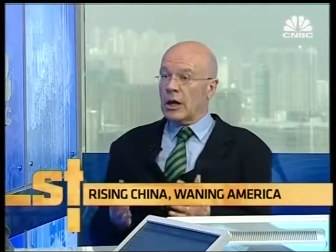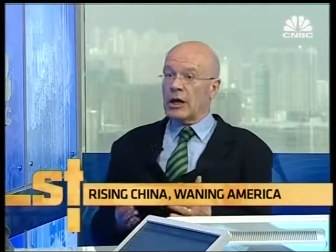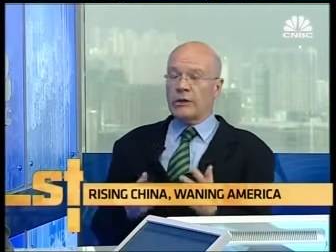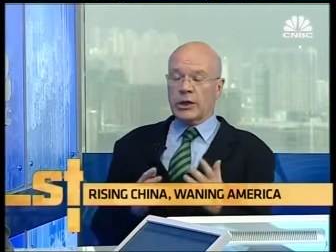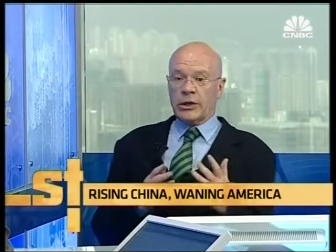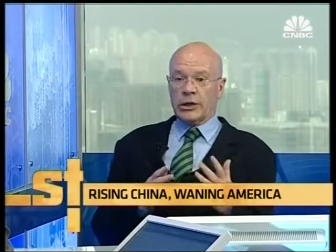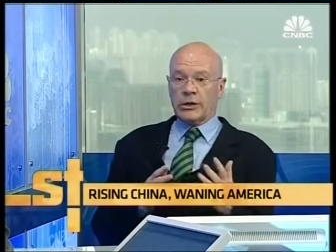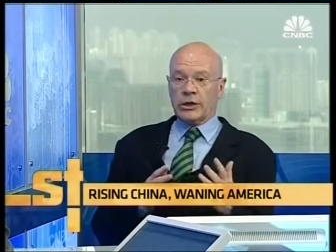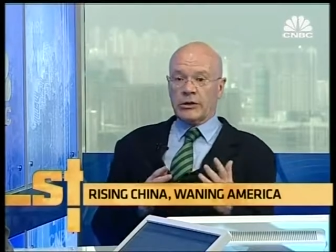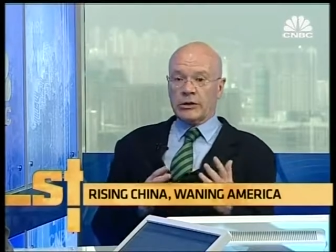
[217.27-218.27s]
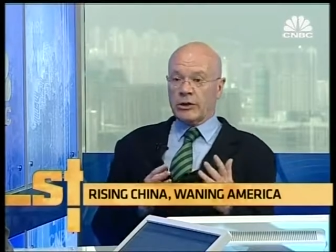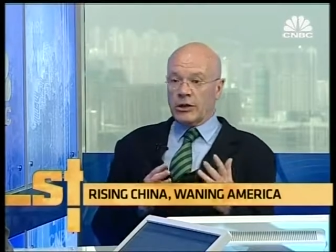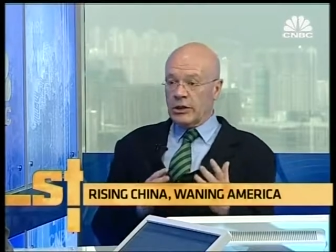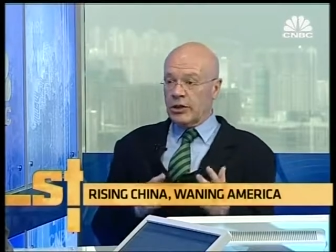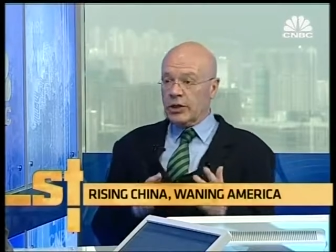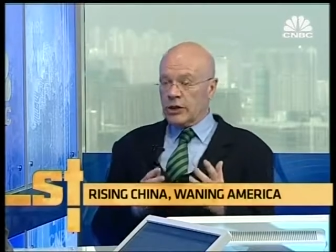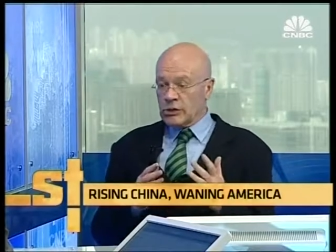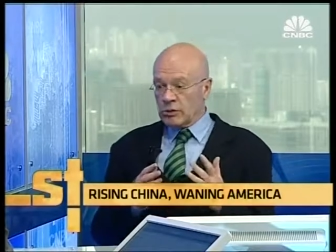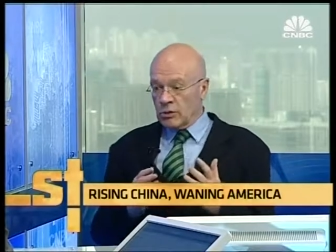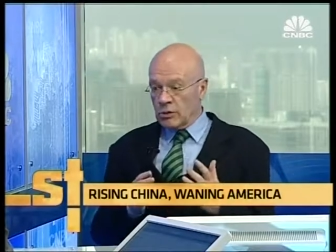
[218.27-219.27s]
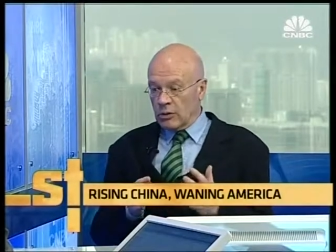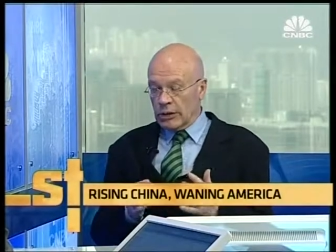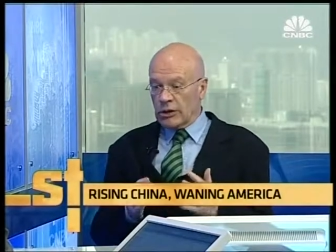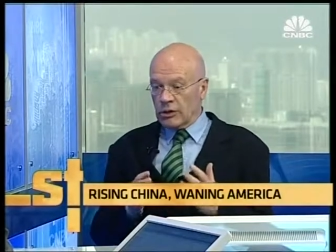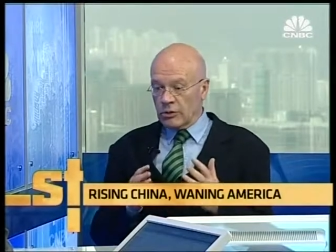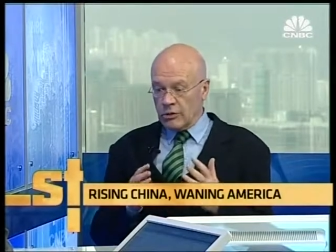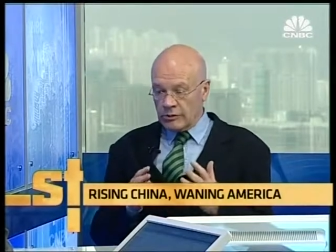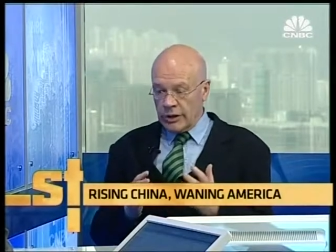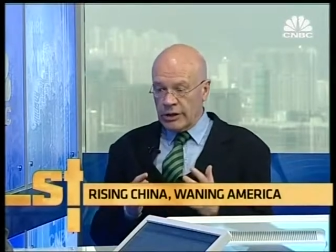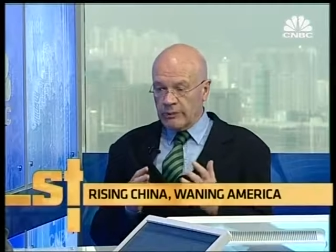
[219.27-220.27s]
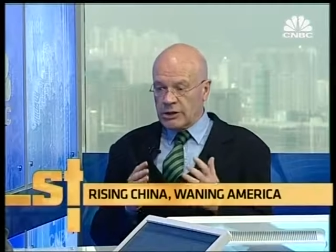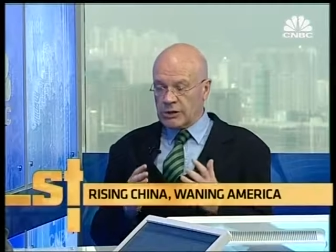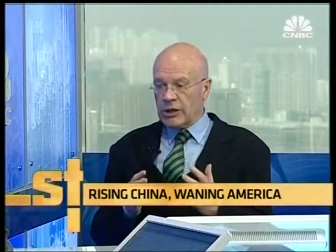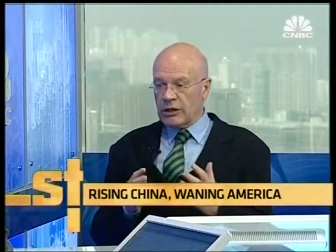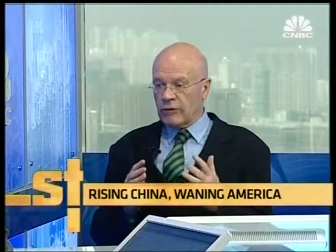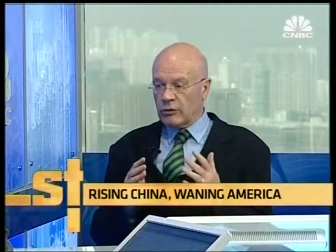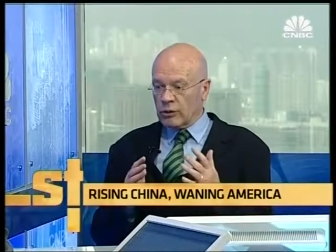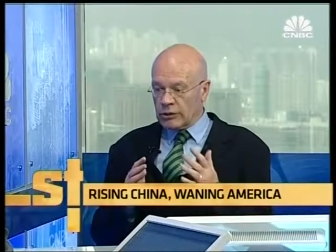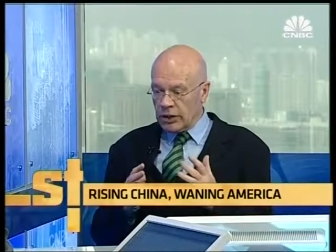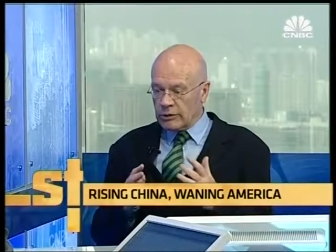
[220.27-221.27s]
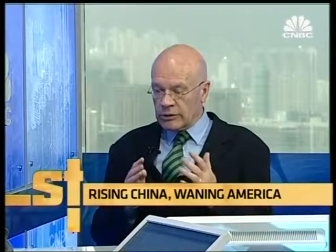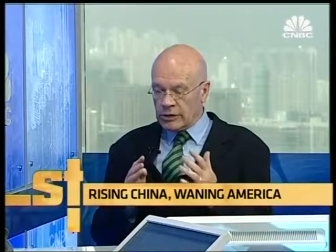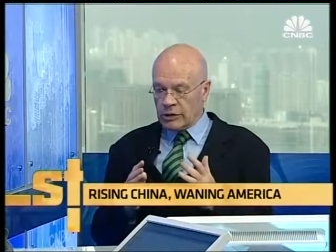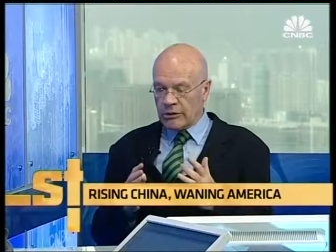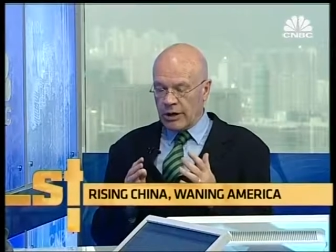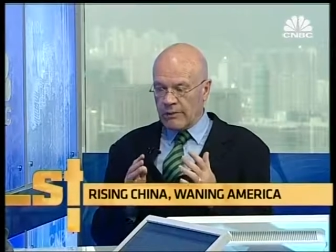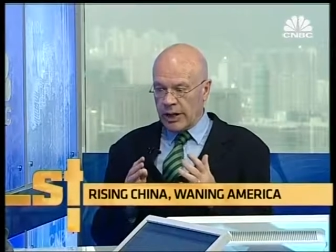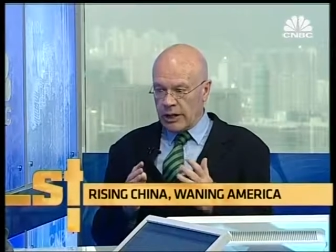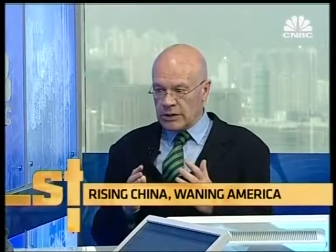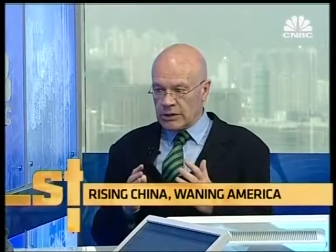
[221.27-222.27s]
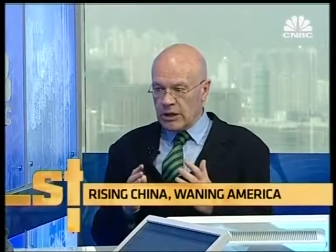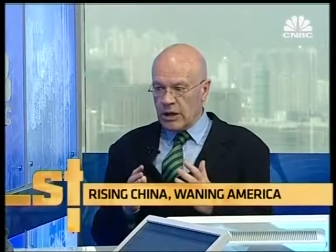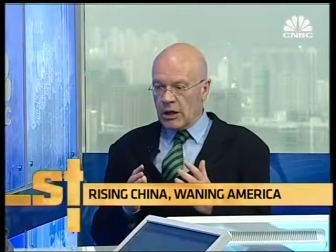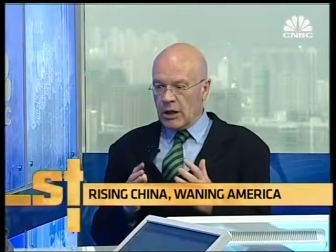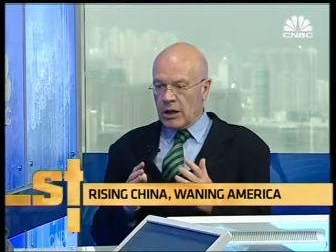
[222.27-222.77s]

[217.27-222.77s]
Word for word: And then I think the third thing is we can already perceive what I would describe as